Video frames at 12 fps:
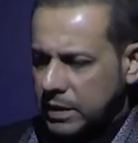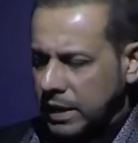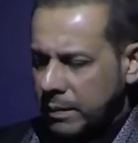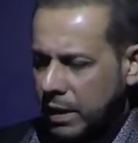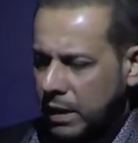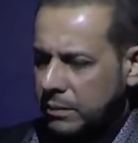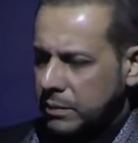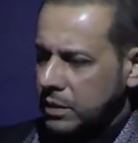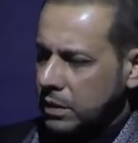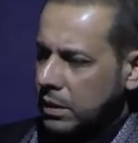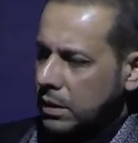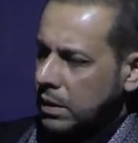imams,
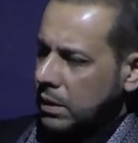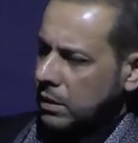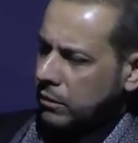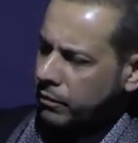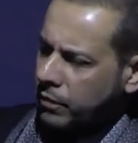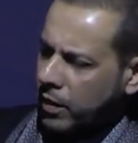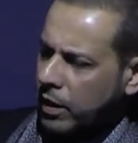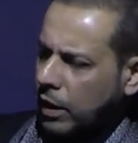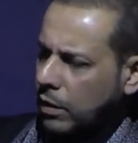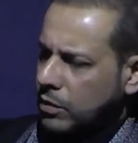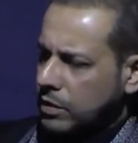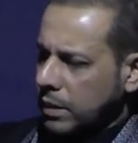the very
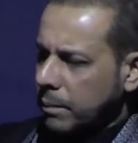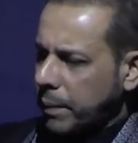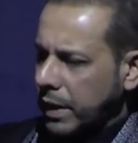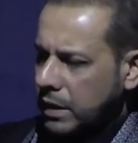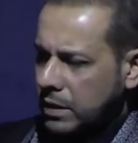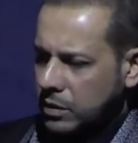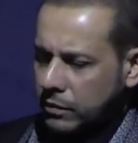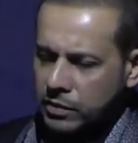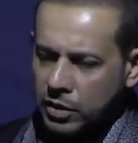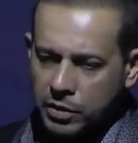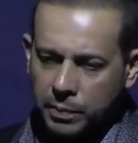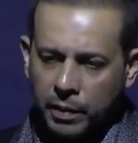close companions of
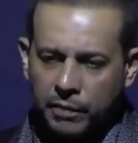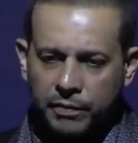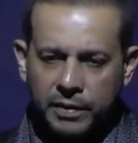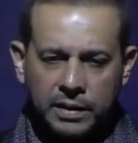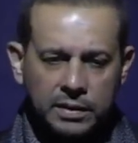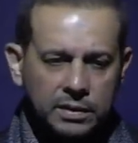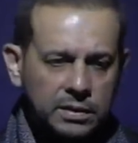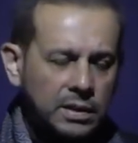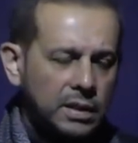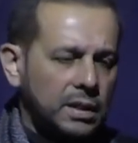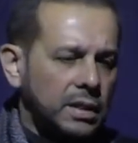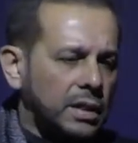such prophets,
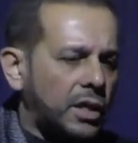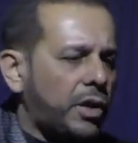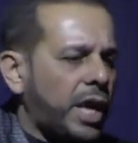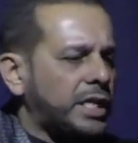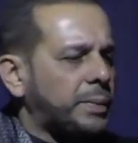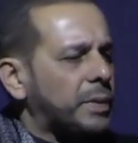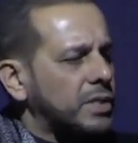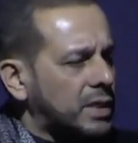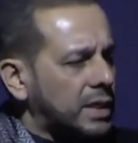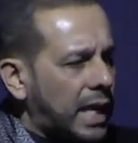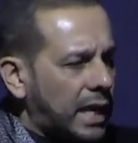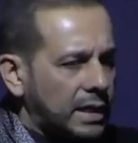great
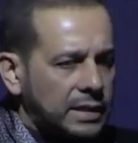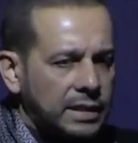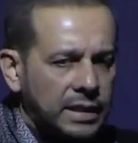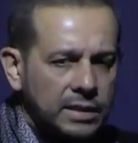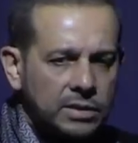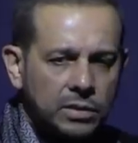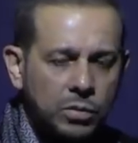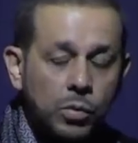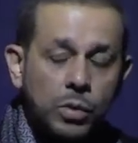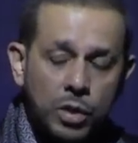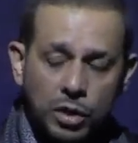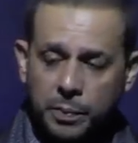personalities who were
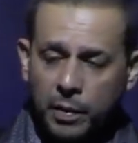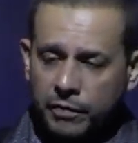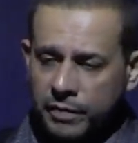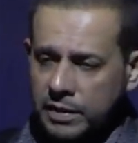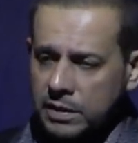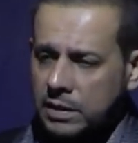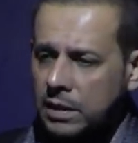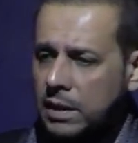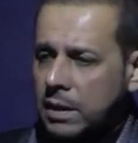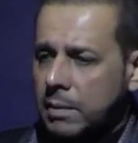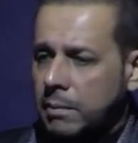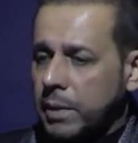not prophets,
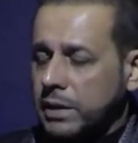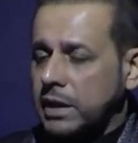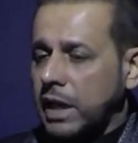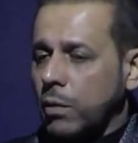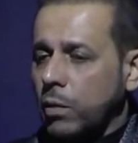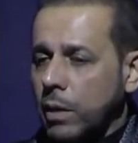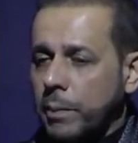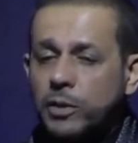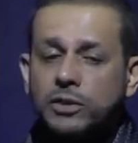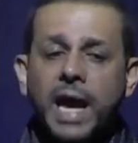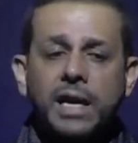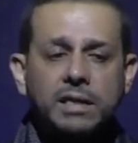but they were
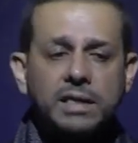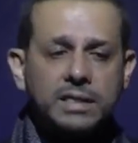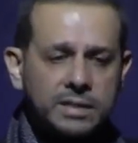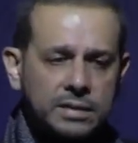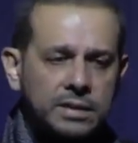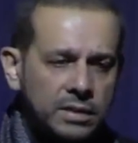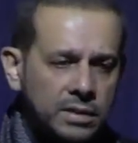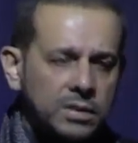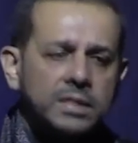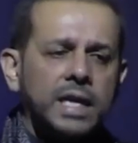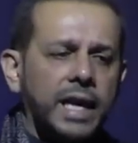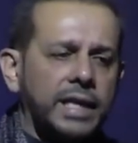protagonists in
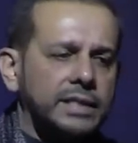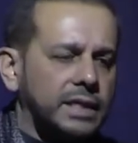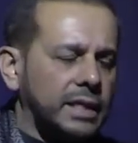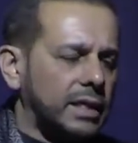society.